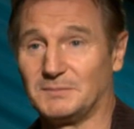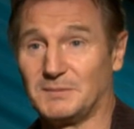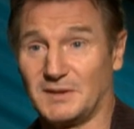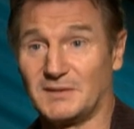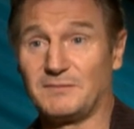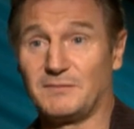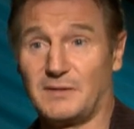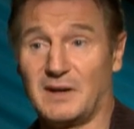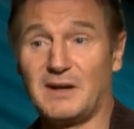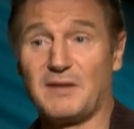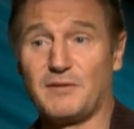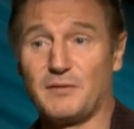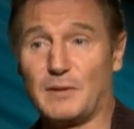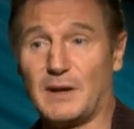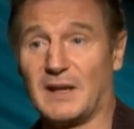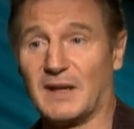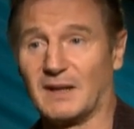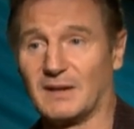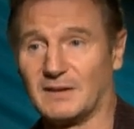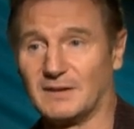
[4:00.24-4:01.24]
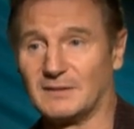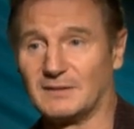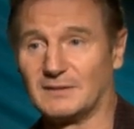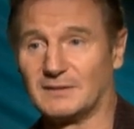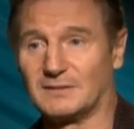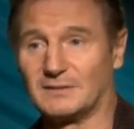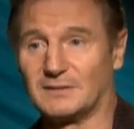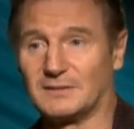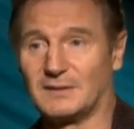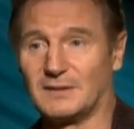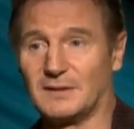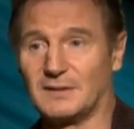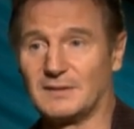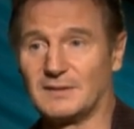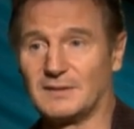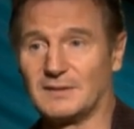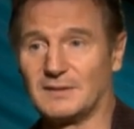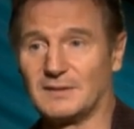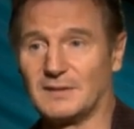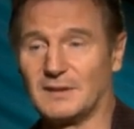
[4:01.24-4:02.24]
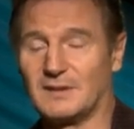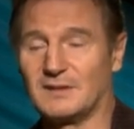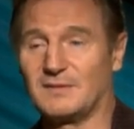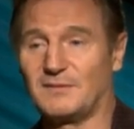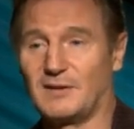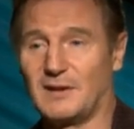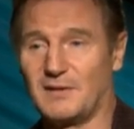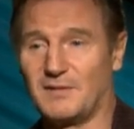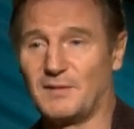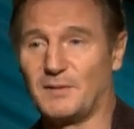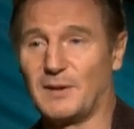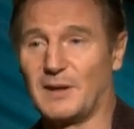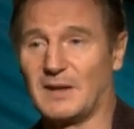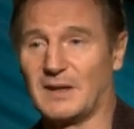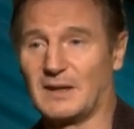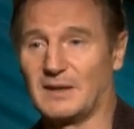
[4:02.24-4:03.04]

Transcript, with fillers: But it's very thrilling. Looks it's, like it. It's very thrilling.